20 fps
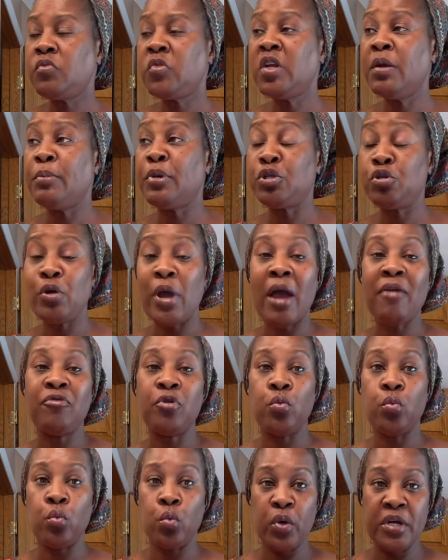but you have to
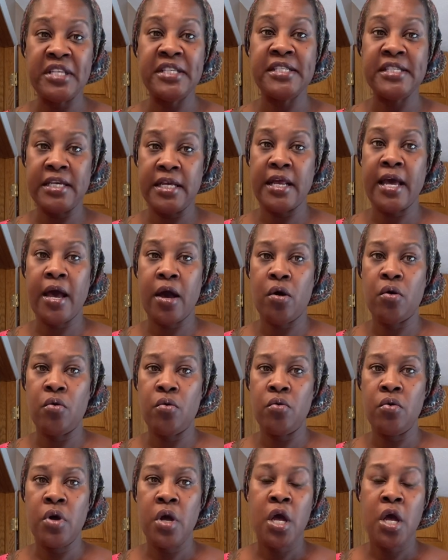rinse it out.